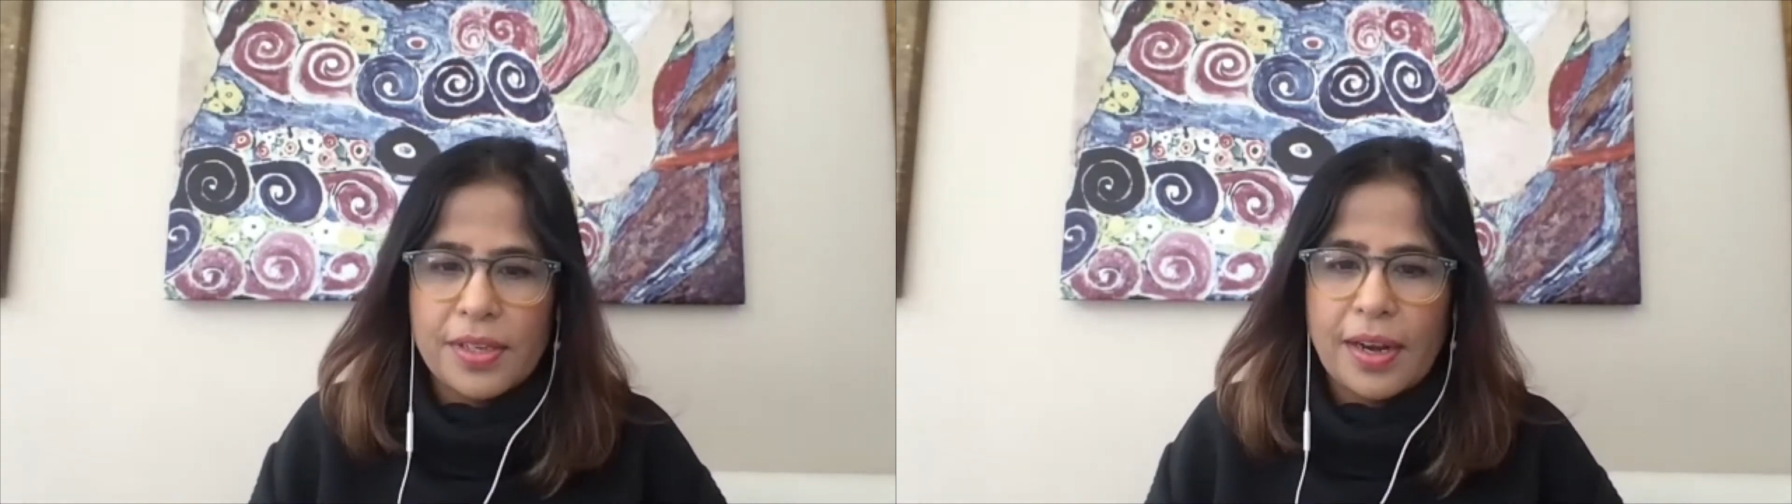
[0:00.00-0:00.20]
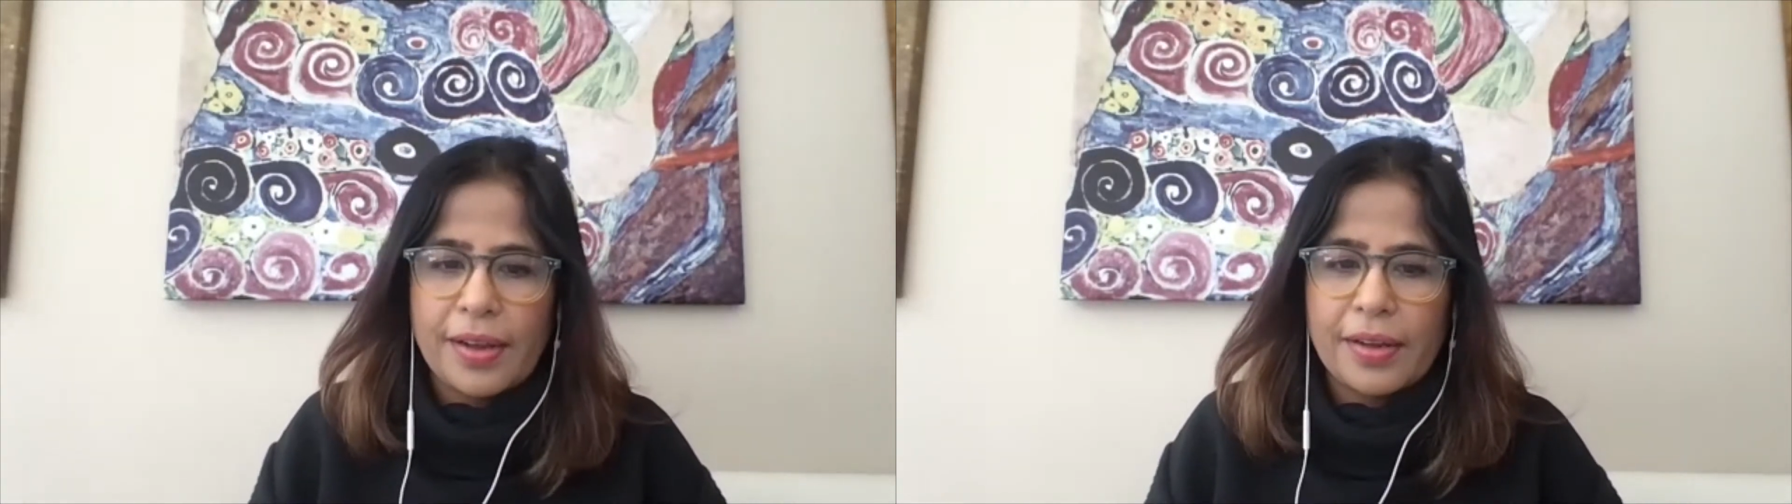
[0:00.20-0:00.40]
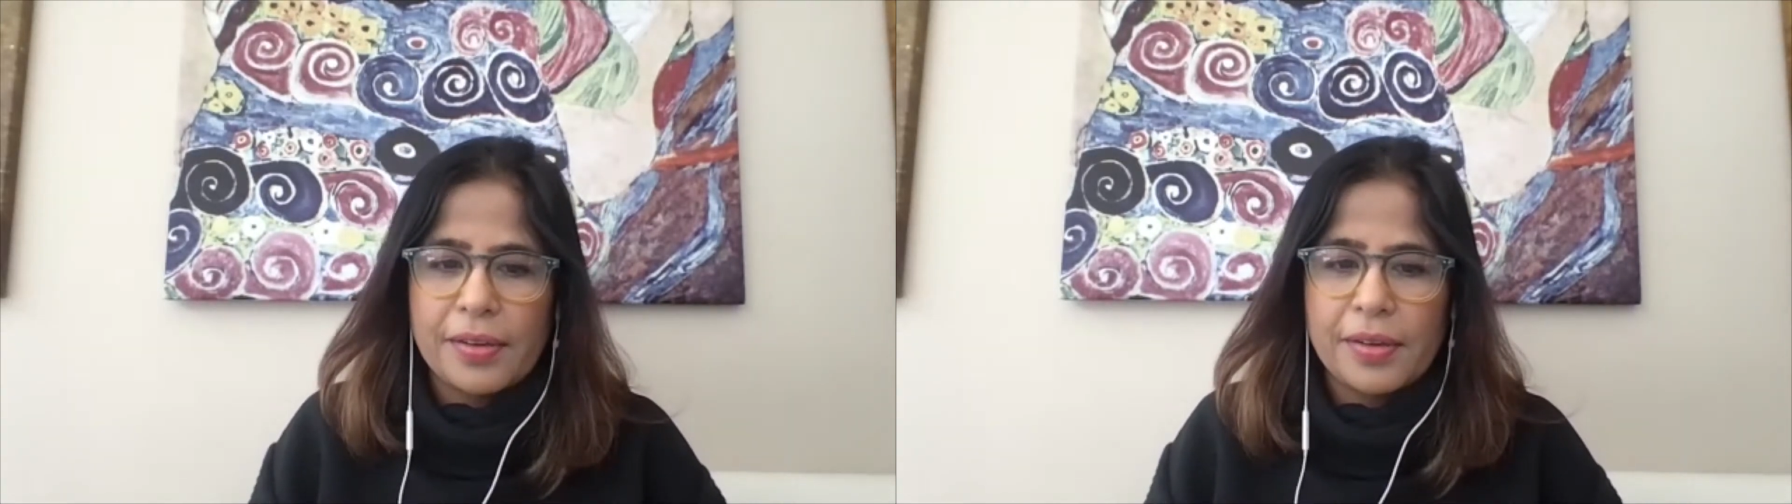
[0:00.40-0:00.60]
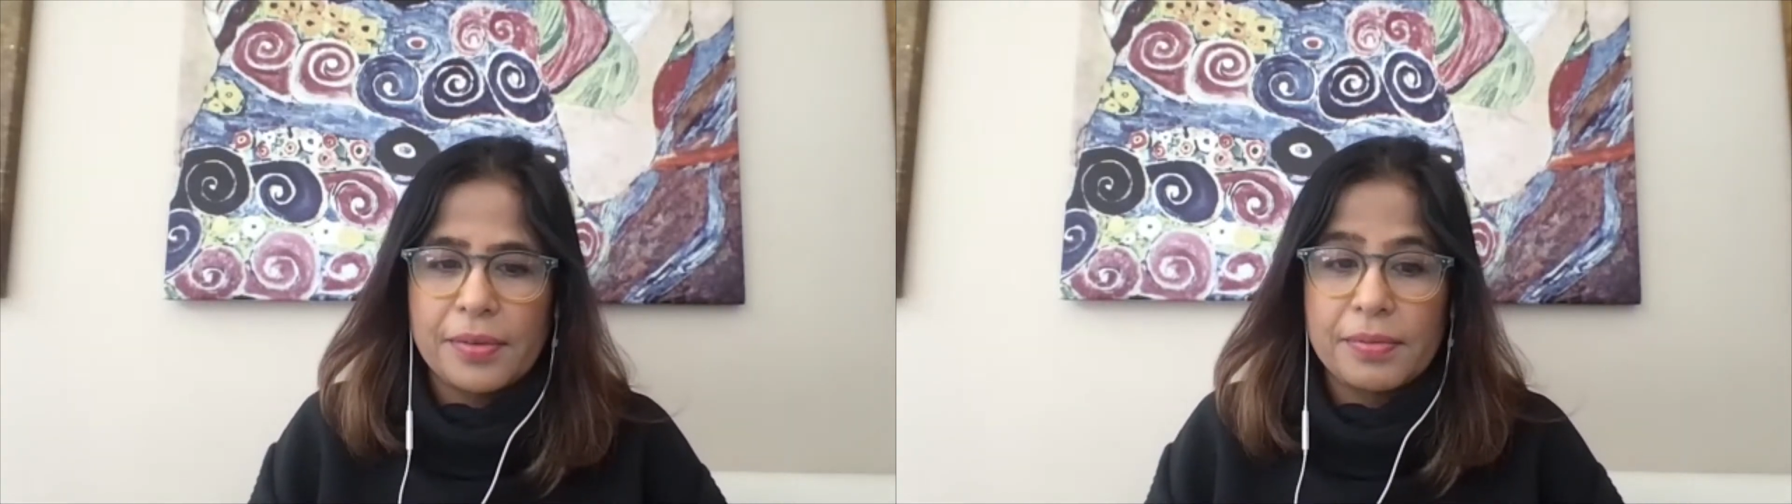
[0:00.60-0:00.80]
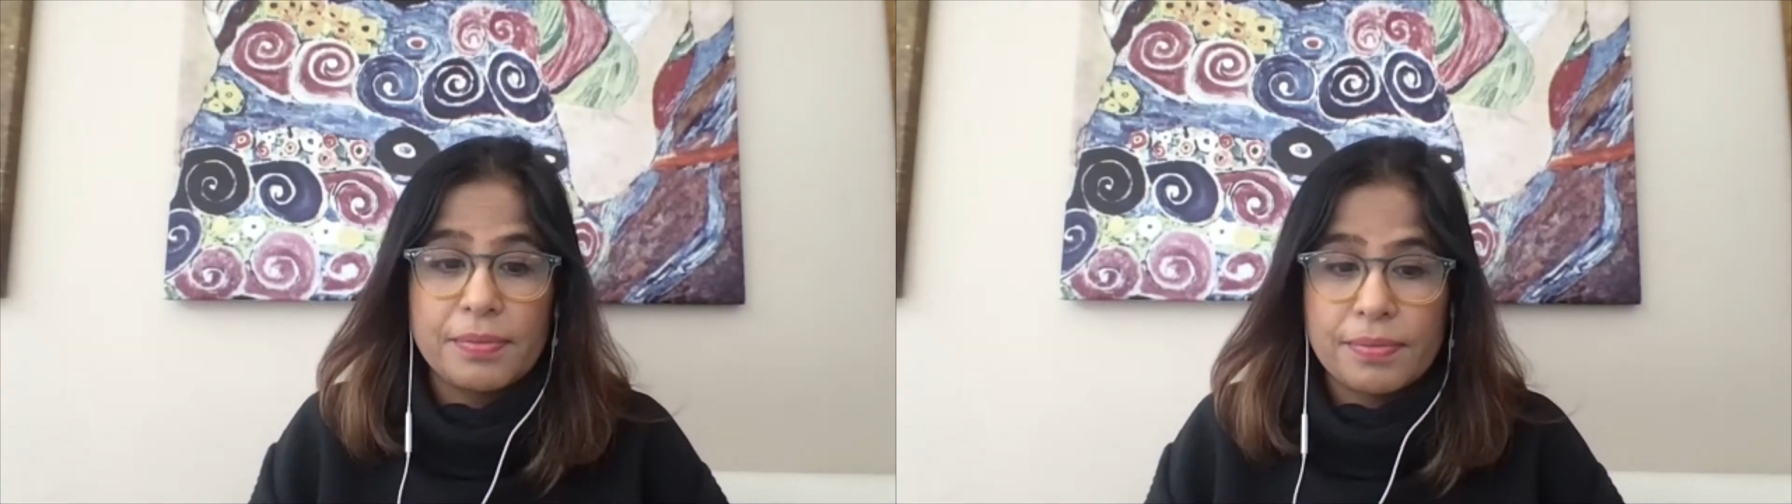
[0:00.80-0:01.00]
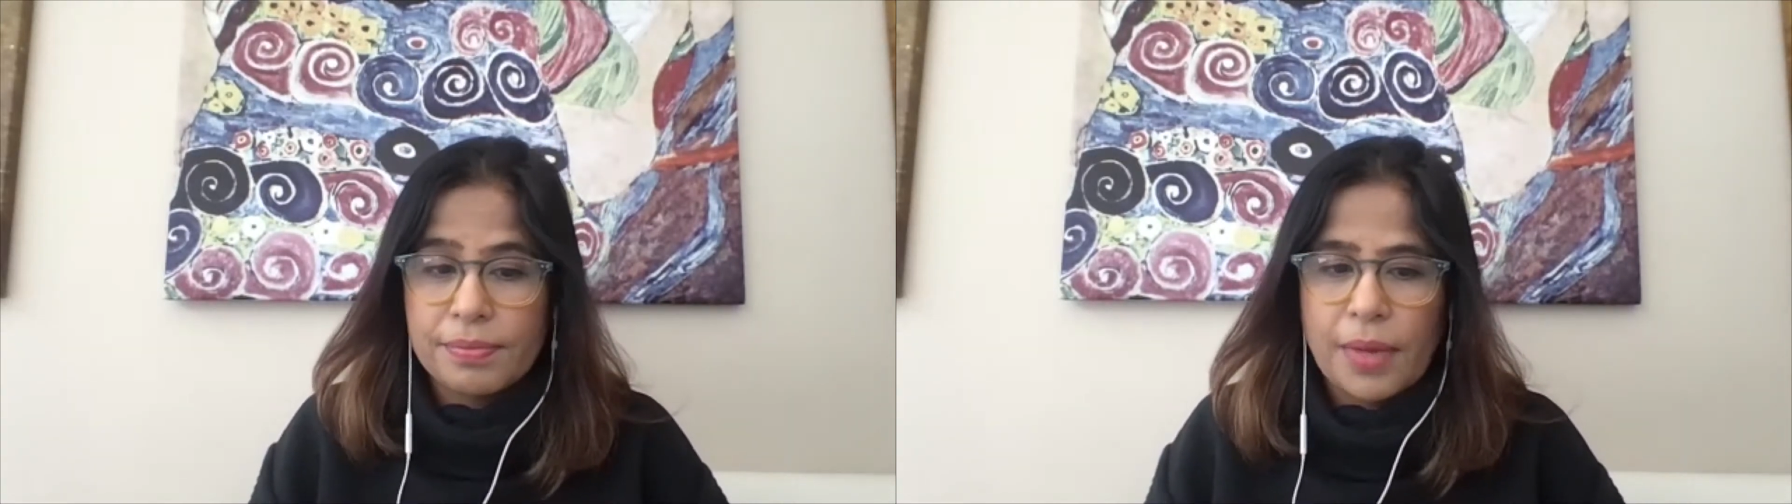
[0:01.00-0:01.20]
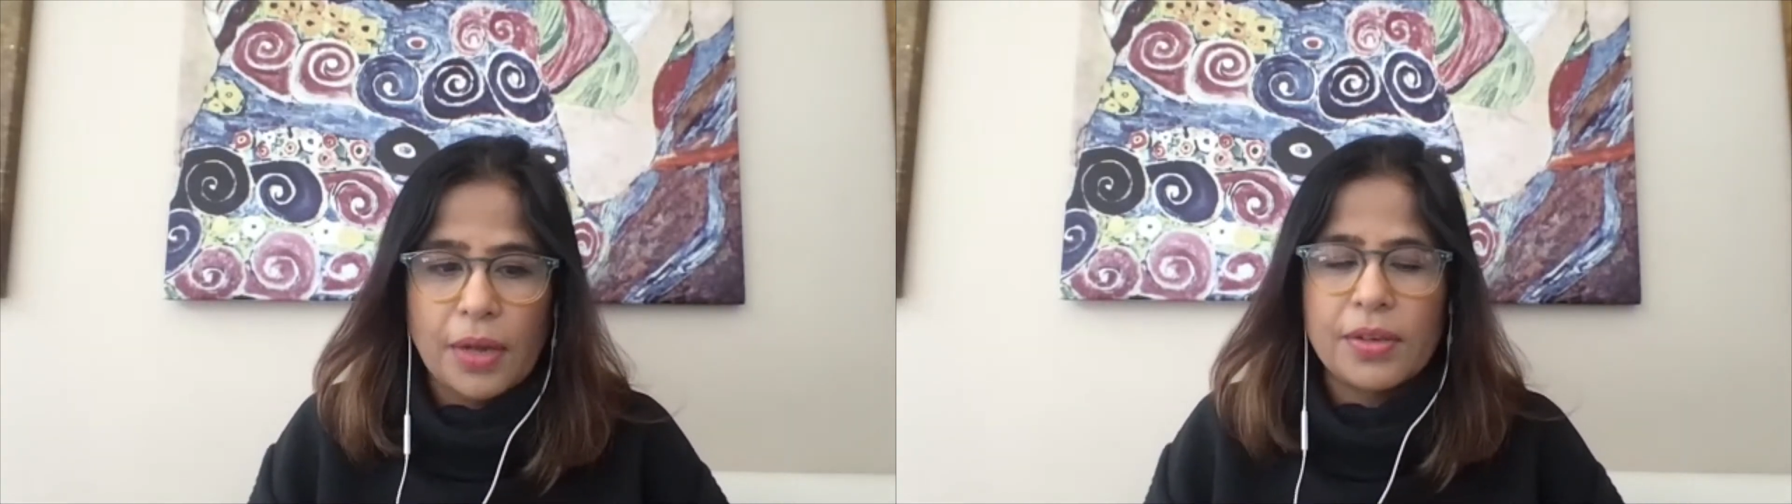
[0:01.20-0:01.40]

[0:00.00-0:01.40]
like about £1